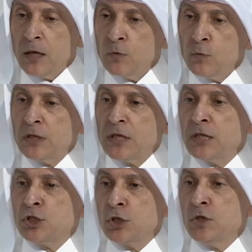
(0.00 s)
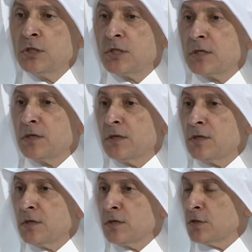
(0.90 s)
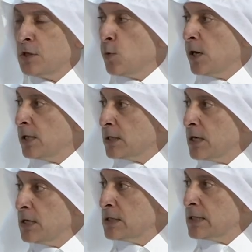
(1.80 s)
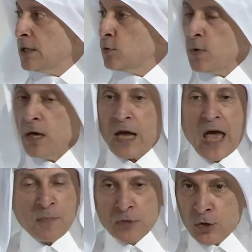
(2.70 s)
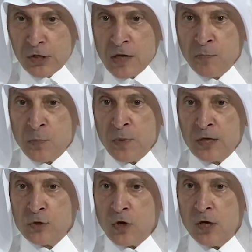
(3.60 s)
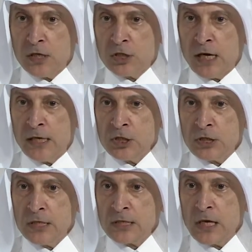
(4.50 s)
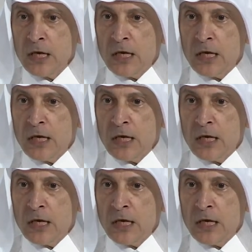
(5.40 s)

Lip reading: What it shows to the world is that we are absolutely prepared to all the challenges,